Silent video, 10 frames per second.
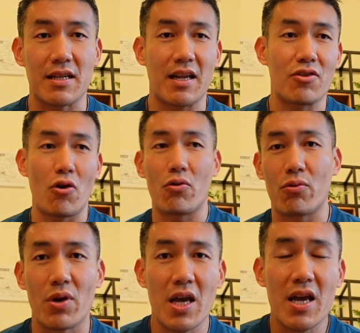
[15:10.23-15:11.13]
And I
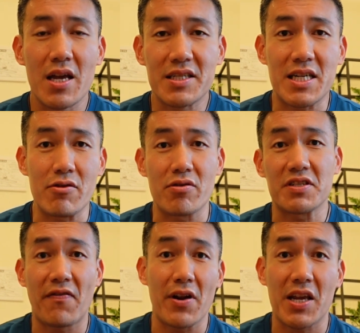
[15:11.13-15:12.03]
know cereal
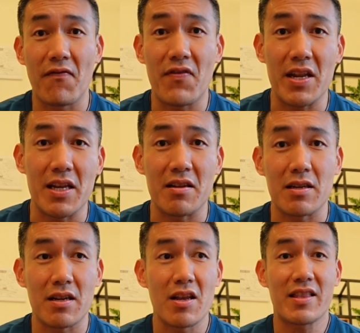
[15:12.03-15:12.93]
is very convenient.